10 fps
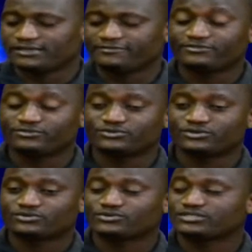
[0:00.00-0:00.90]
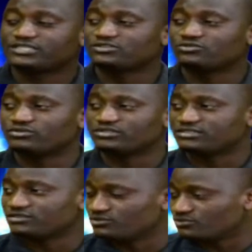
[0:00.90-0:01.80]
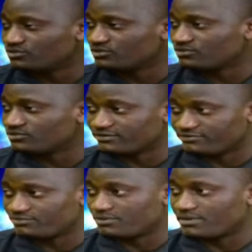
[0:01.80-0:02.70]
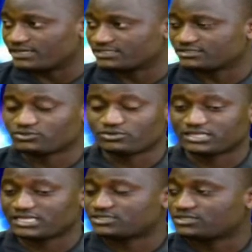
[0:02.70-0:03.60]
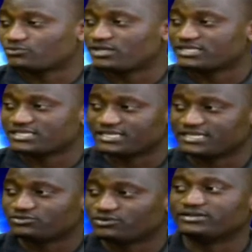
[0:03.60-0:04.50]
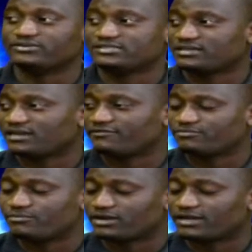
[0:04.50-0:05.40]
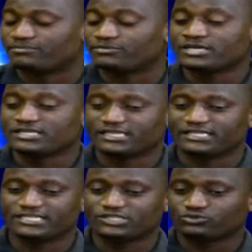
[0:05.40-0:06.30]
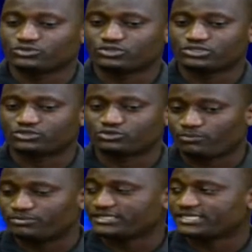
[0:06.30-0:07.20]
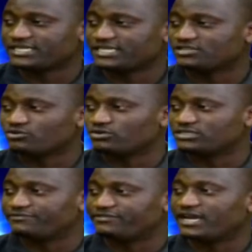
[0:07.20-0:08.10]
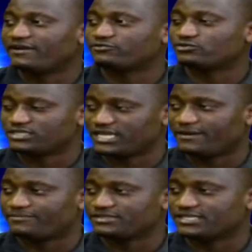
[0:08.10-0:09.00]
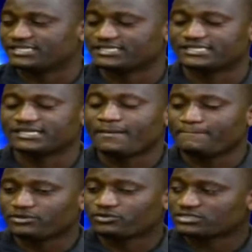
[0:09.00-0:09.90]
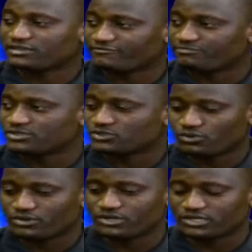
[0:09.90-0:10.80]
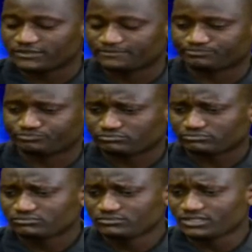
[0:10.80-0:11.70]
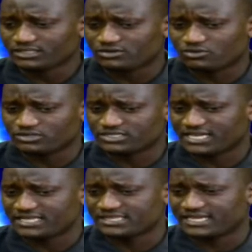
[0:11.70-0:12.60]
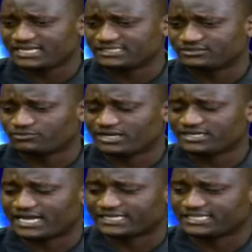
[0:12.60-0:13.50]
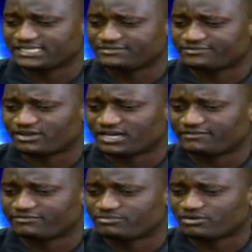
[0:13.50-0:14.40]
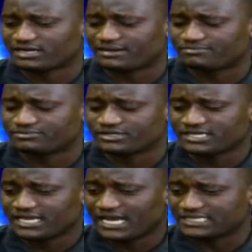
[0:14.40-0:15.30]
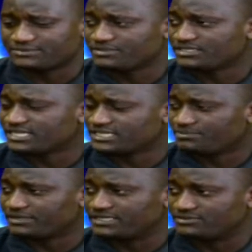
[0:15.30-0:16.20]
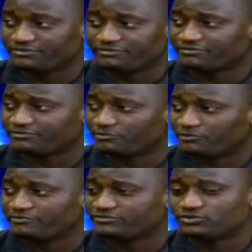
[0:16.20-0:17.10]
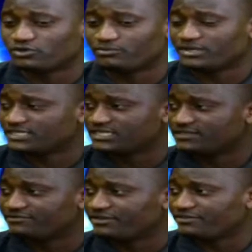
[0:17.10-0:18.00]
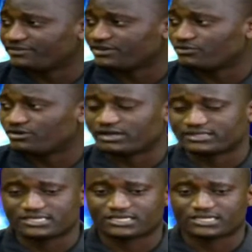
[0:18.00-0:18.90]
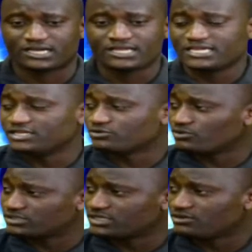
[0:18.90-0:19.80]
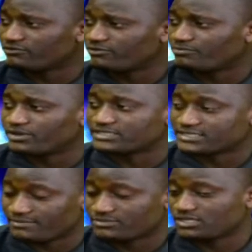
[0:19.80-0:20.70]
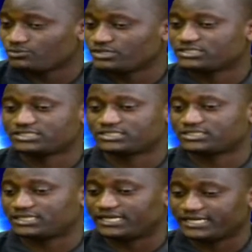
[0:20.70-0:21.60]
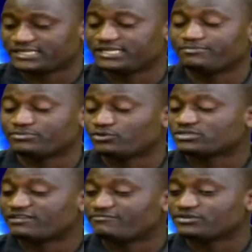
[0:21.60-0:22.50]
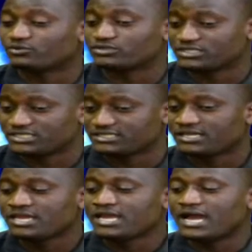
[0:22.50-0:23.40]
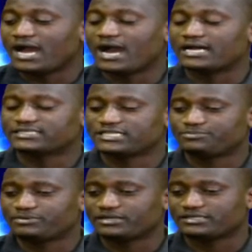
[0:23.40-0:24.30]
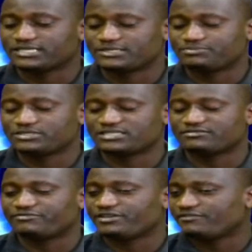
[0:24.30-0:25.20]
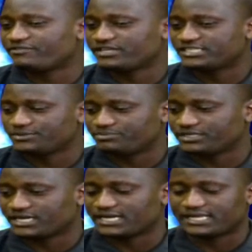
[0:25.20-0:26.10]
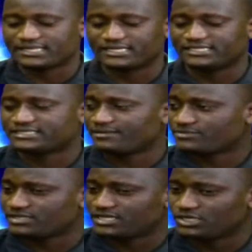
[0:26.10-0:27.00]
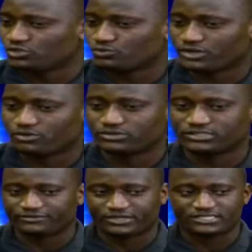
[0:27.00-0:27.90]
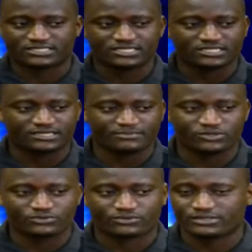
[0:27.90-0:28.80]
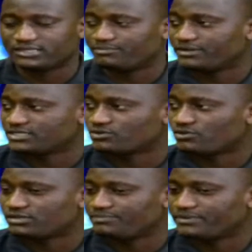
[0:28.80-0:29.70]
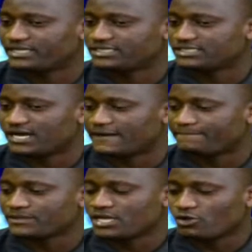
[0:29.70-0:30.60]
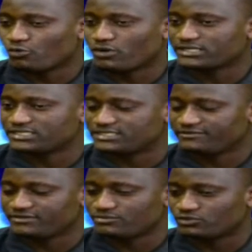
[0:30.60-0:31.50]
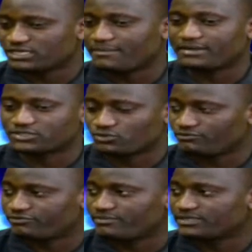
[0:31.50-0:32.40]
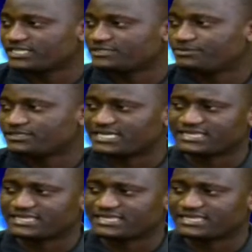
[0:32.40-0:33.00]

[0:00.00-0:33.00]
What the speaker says: if you do not concede goals, you do not lose a football match. So that's one thing they need to address in Ghana Football Club. They need to stop leaking in goals if they have to stay up in the league, because they have been scoring goals here and there, and one Achilles from Ghana Football Club has been set plays. We've documented it very, very well. I think in continental football is something which hurt them, because they have been conceding set pieces very, very cheaply in Ghana. It's something they need to work on. can see in the midweek when they played Mkwazi, Stephen Mutama scored from a set piece.